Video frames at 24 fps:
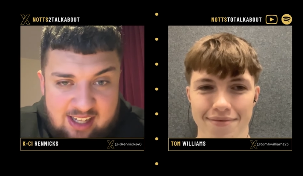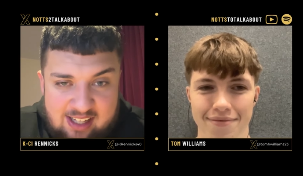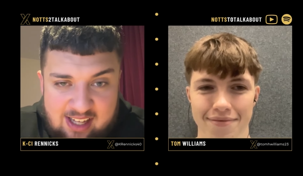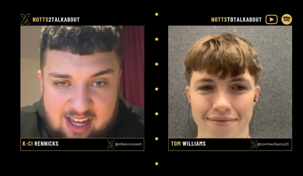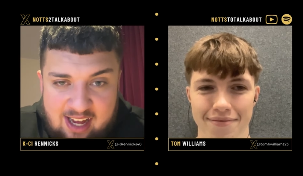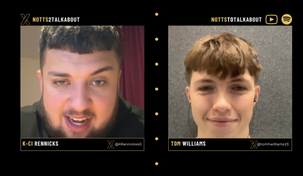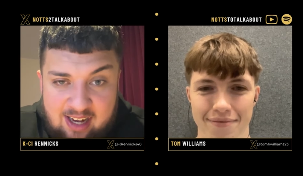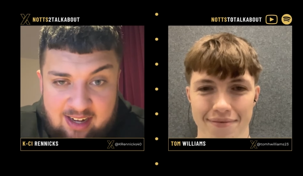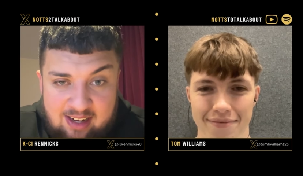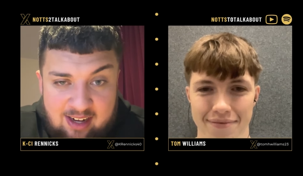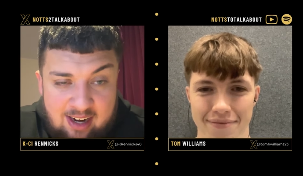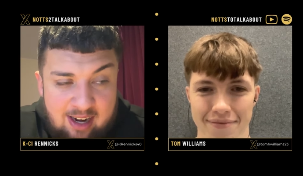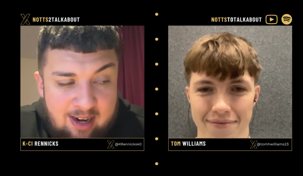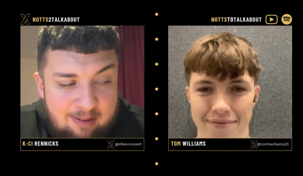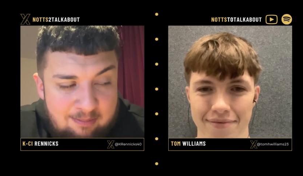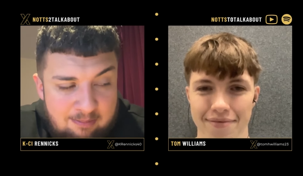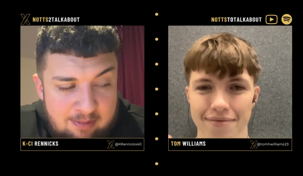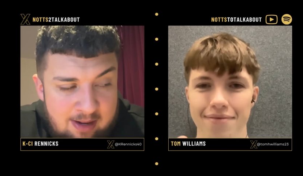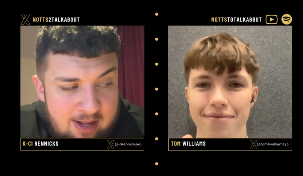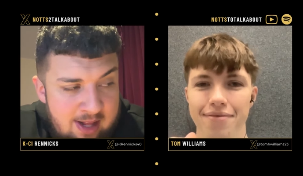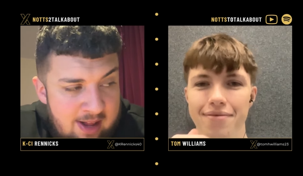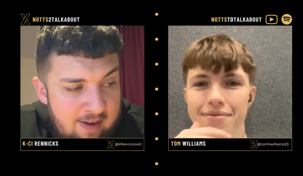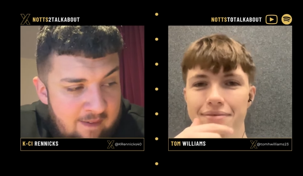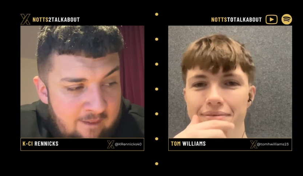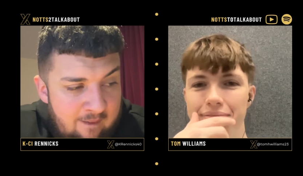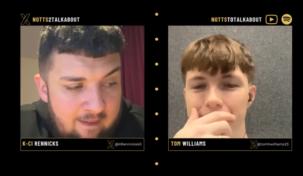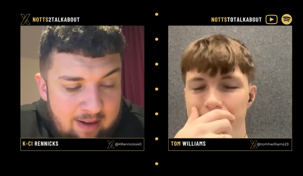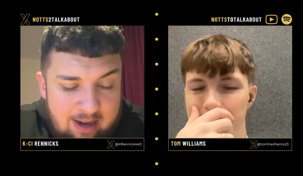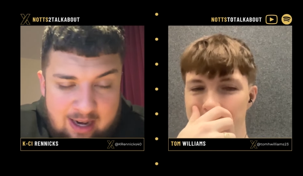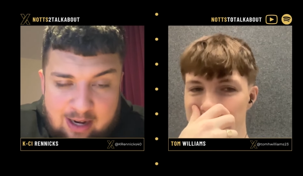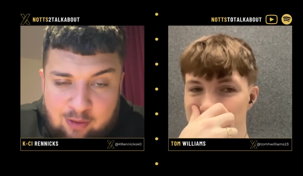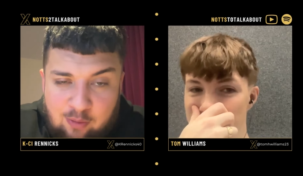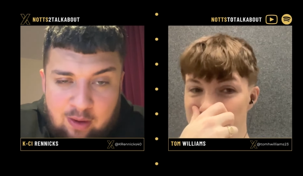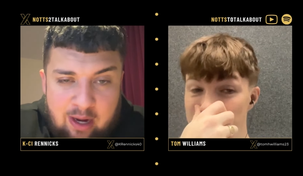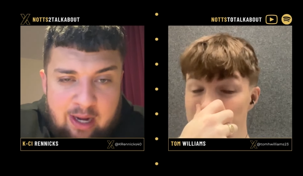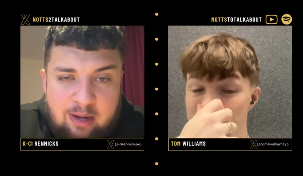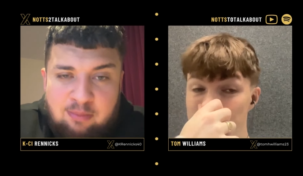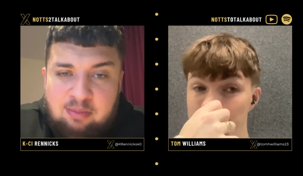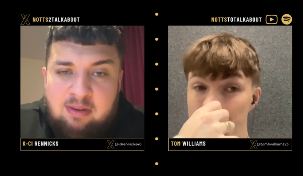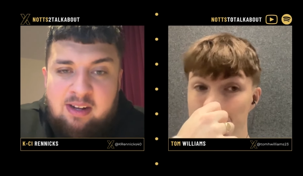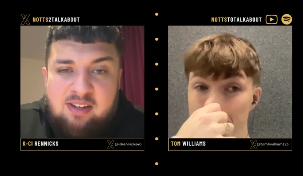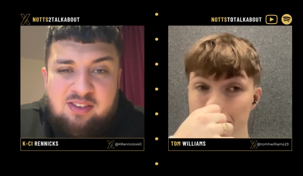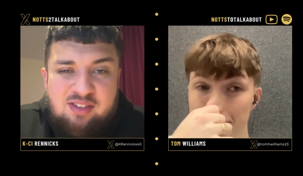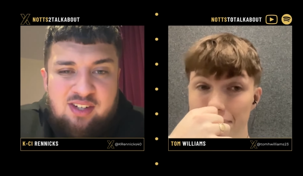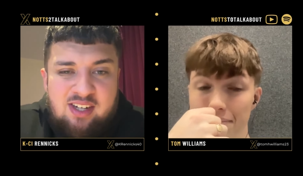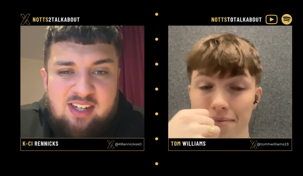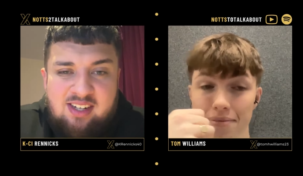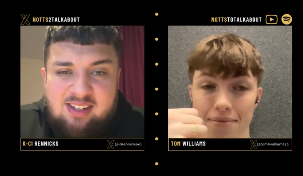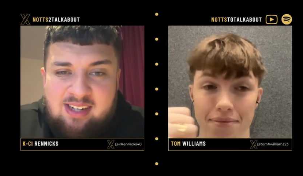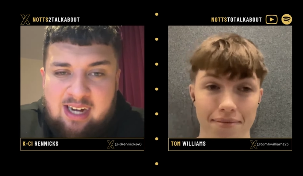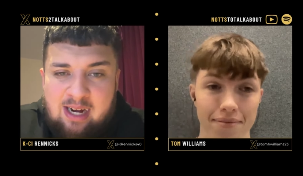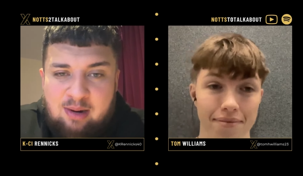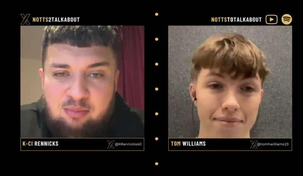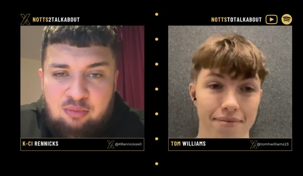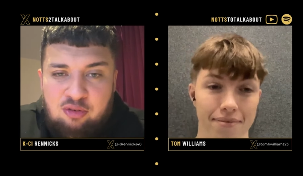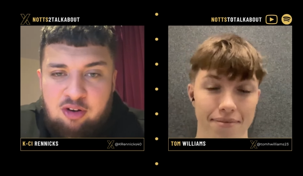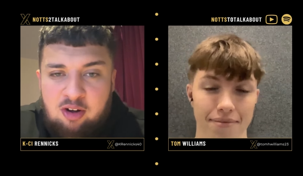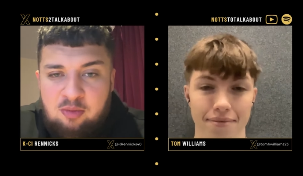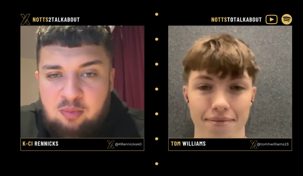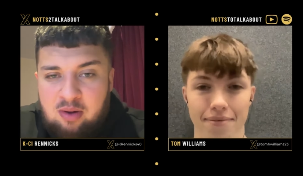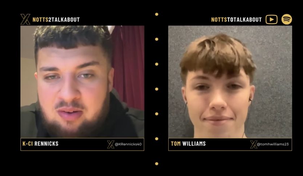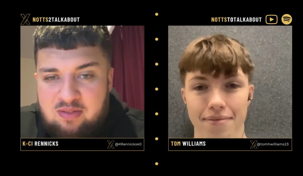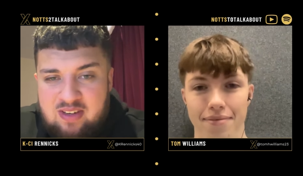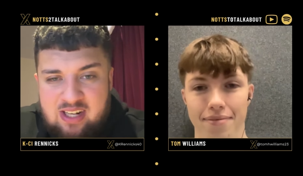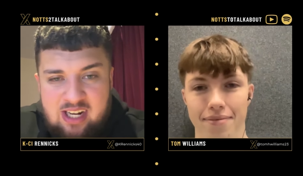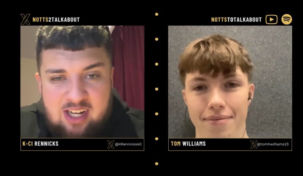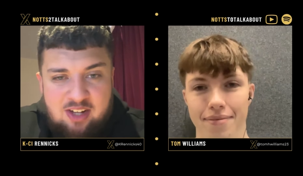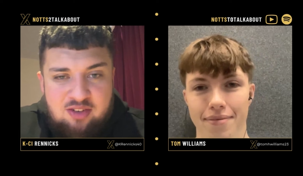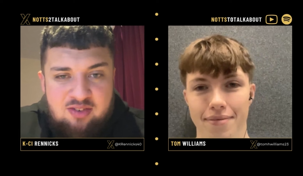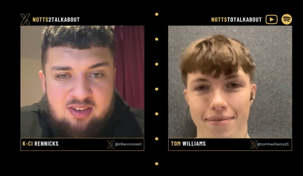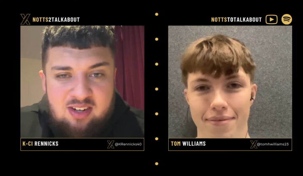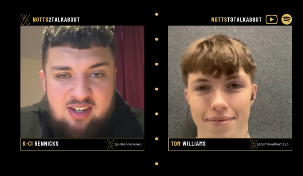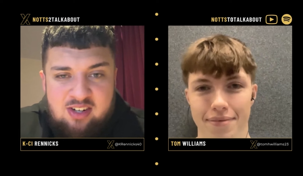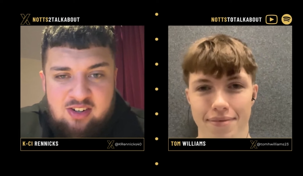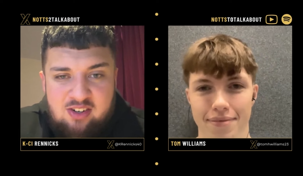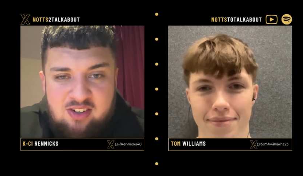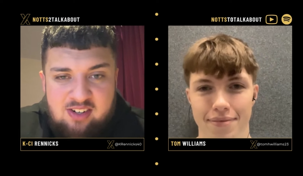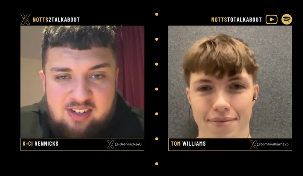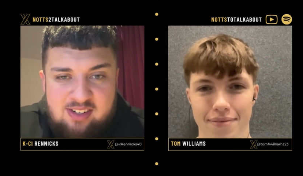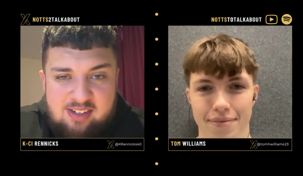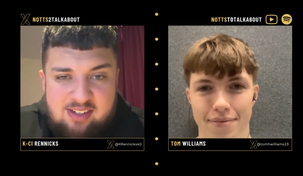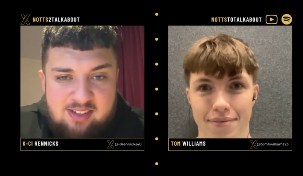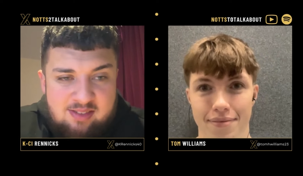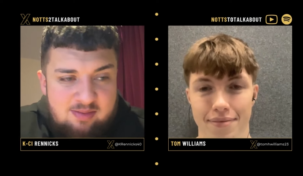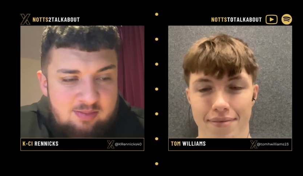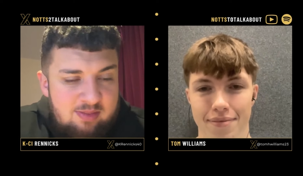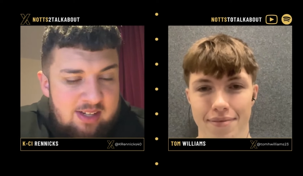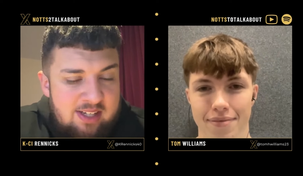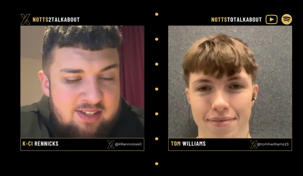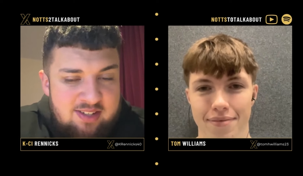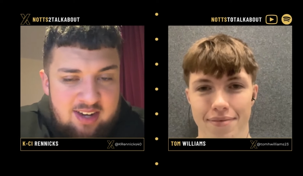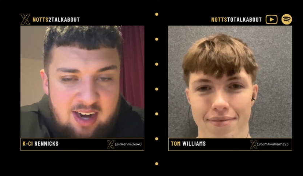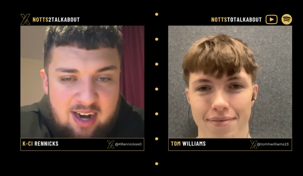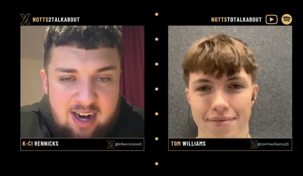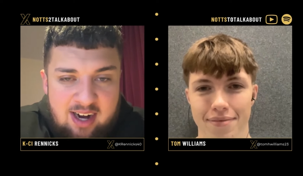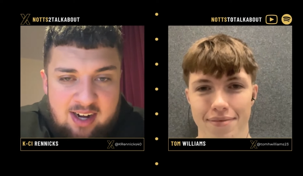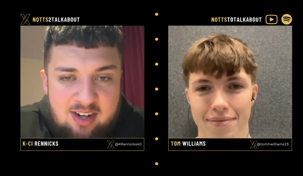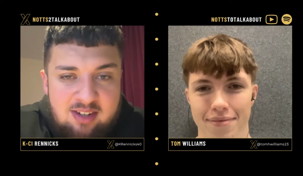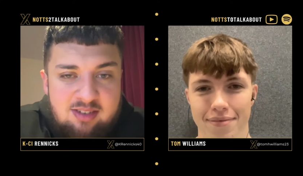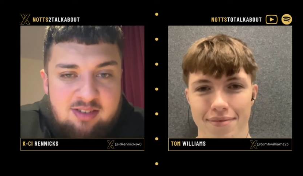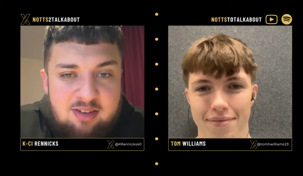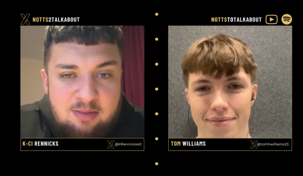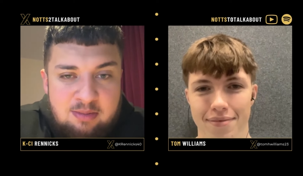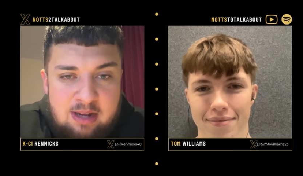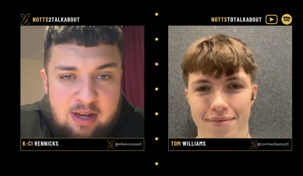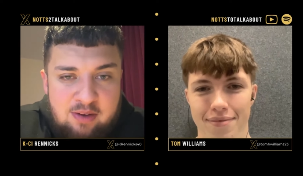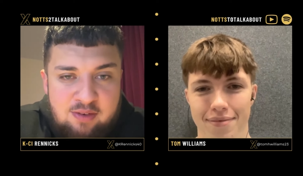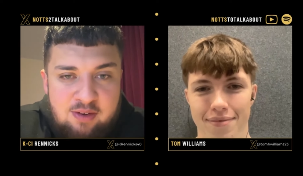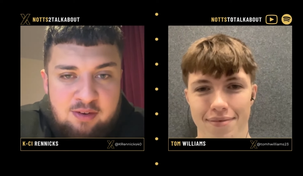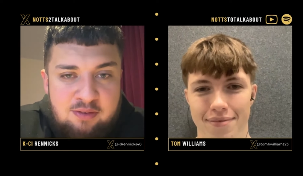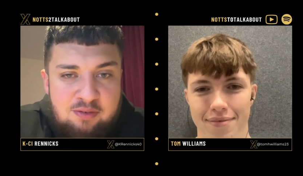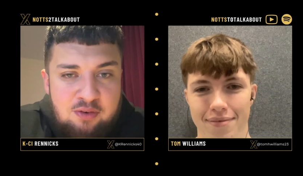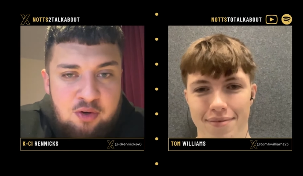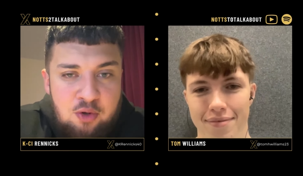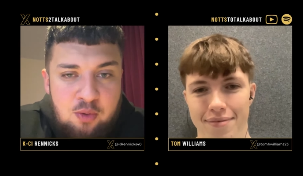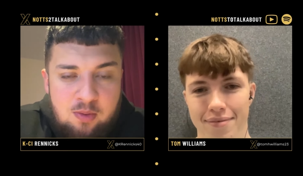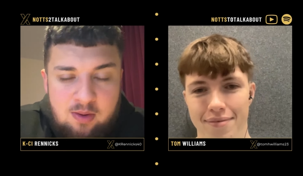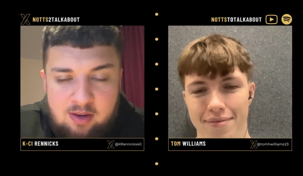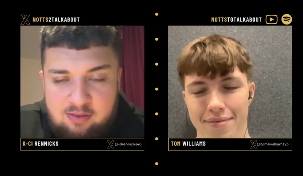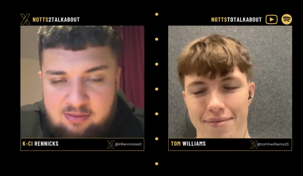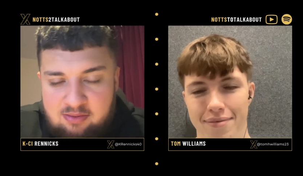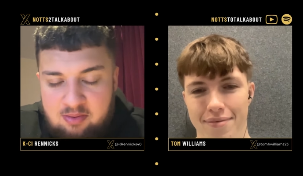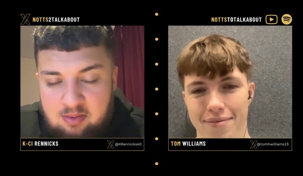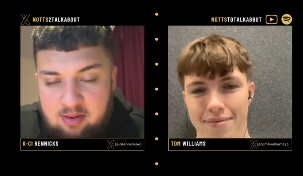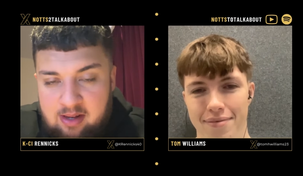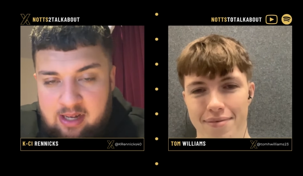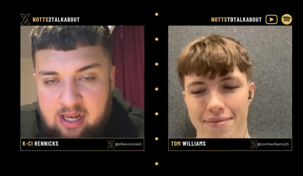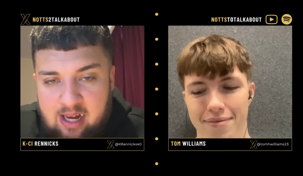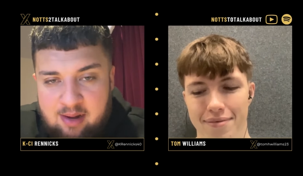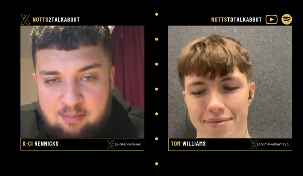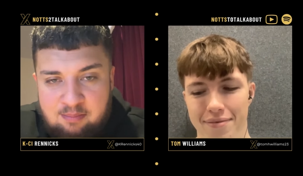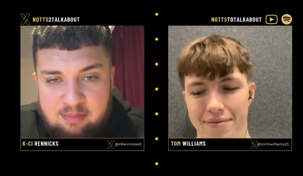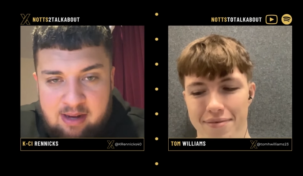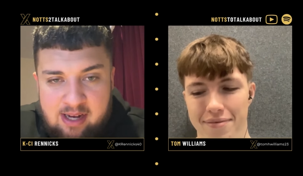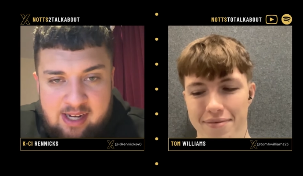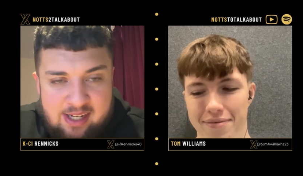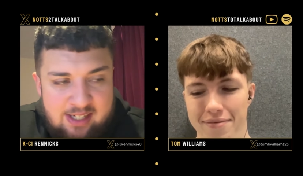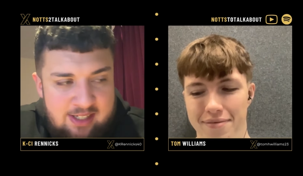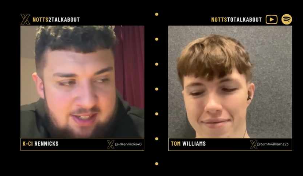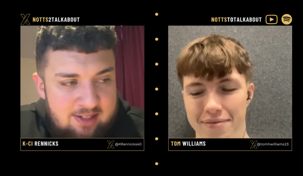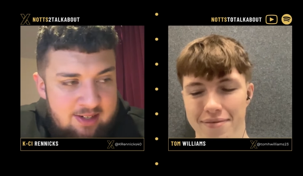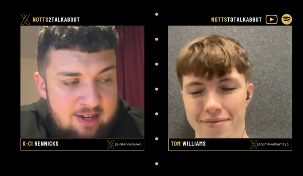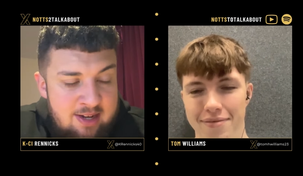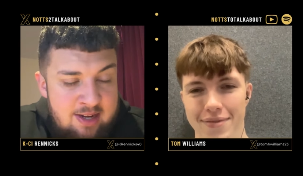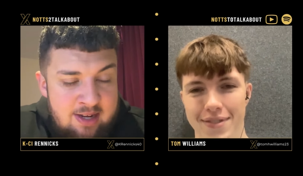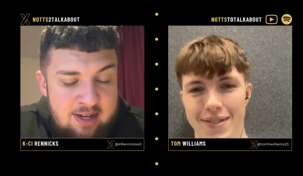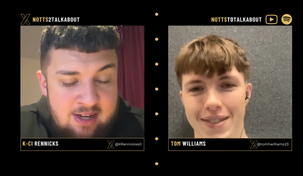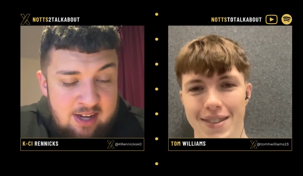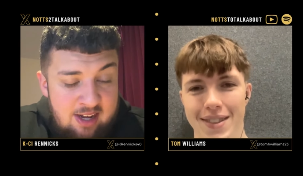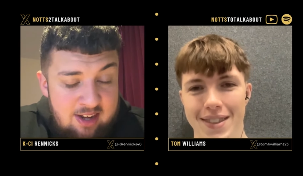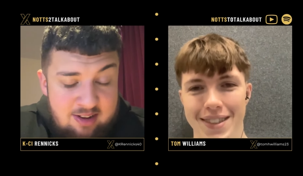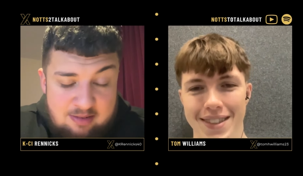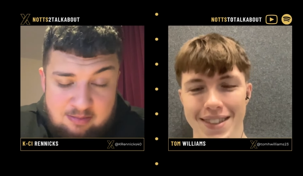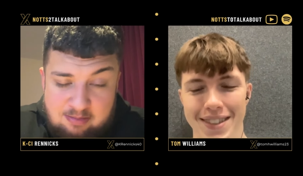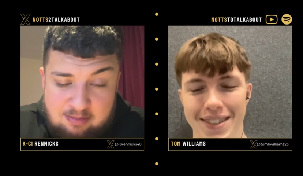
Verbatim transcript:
Speaker 1: And again, I'm I'll happily turn the camera on when we next record and say I looked a bit of a fool if we get beaten.